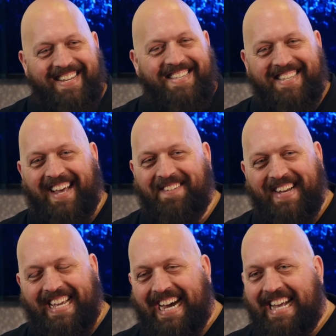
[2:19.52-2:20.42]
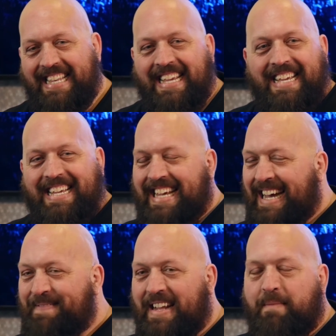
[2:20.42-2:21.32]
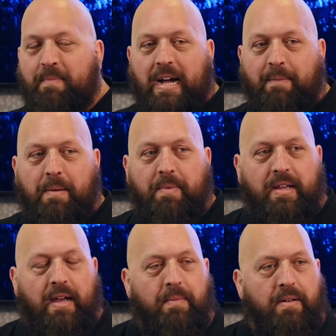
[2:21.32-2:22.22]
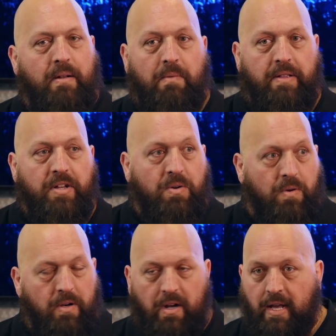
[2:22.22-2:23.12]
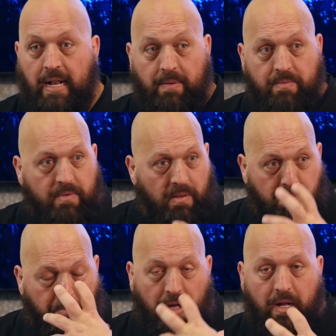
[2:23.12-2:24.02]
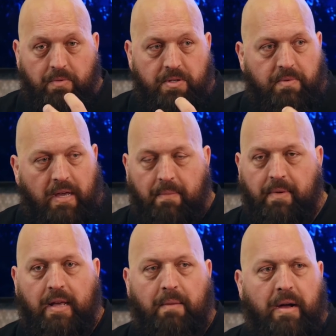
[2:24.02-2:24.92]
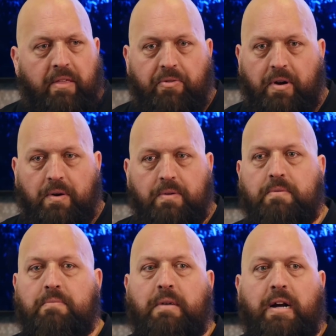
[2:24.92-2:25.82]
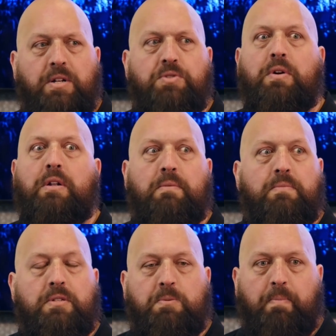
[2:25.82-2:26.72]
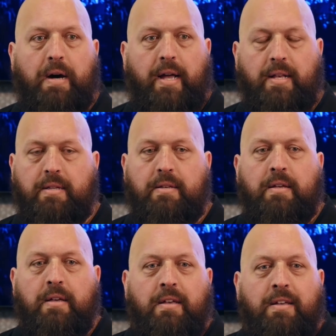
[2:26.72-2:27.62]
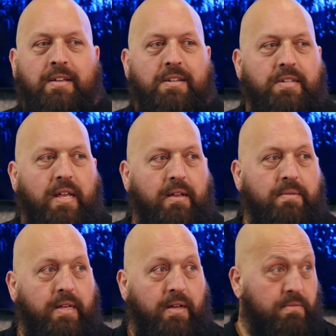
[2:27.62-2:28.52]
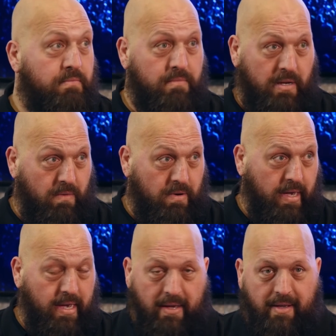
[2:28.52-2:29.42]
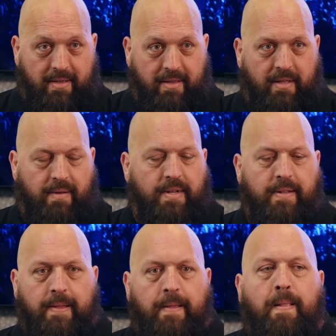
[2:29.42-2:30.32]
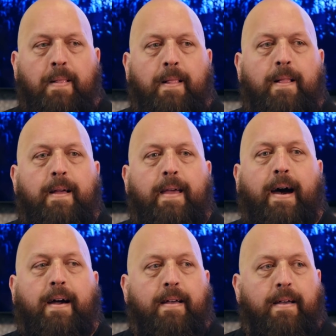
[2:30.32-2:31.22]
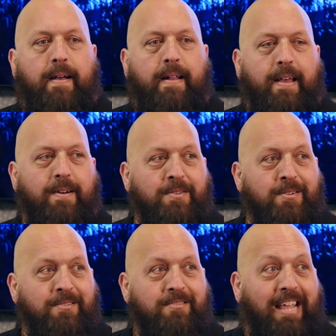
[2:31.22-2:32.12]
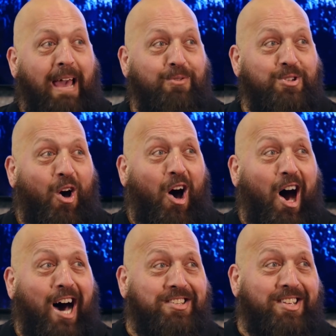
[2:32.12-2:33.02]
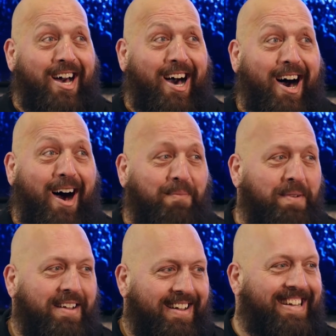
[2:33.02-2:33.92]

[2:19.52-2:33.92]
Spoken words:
Son of a gun. But I remember coming around the corner, and the blood was coming down my throat, and my adrenaline was spiked. And Shane comes in and goes, are you okay? And I went, yeah. And he goes, it was awesome.